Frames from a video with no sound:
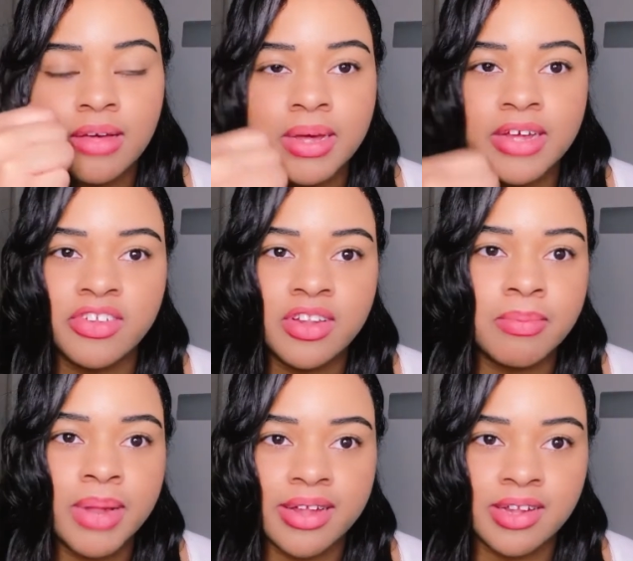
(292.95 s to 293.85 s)
Asians
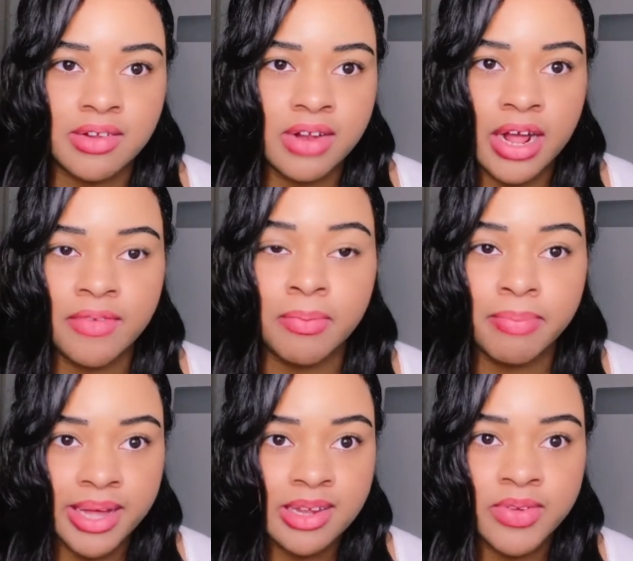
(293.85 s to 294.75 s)
and Blacks do not have the
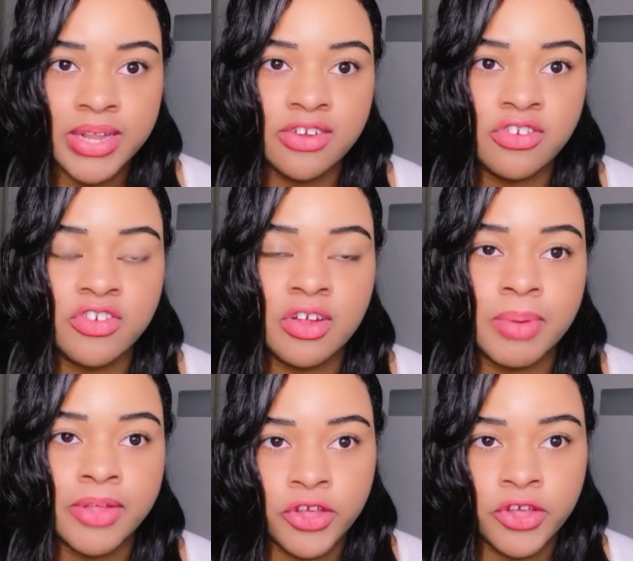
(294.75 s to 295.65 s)
best
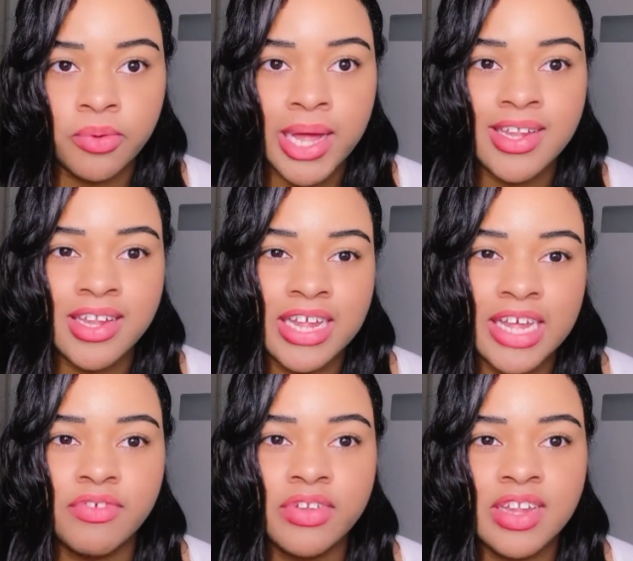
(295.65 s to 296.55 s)
relationship in the US, and
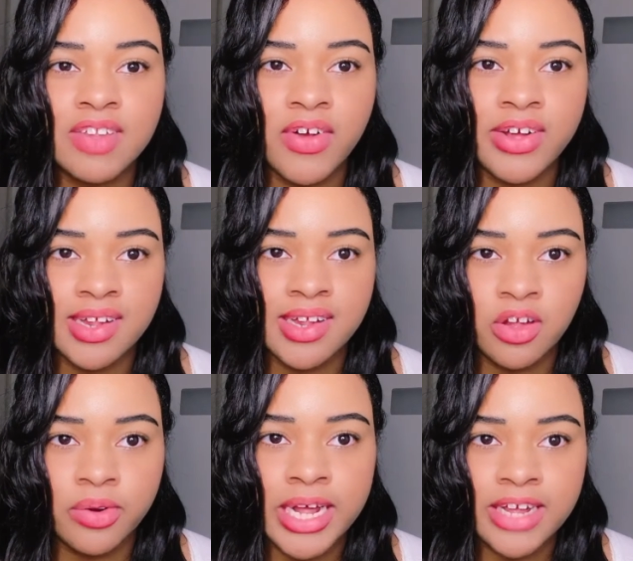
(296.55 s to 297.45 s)
even as far as things
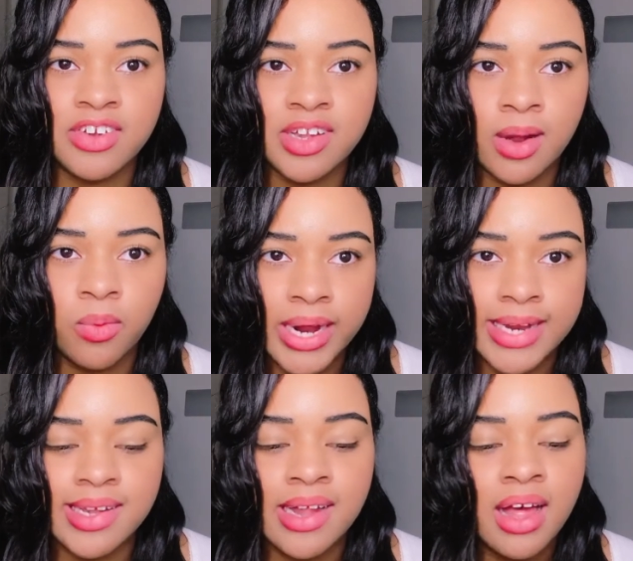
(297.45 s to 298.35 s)
go with Asians and
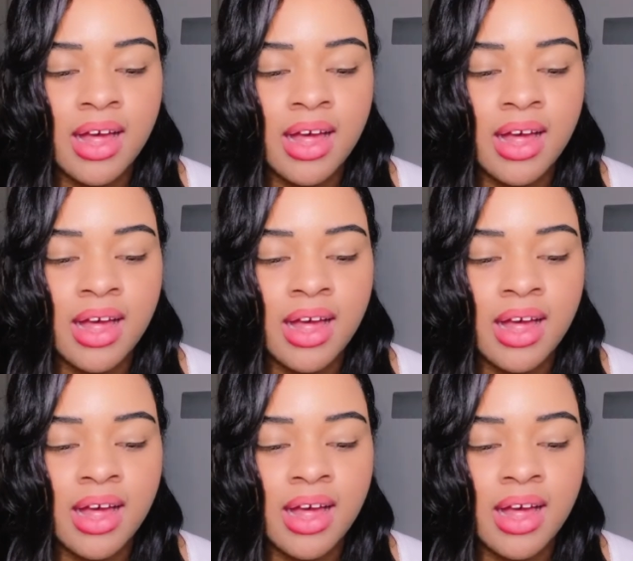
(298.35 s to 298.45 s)
whites,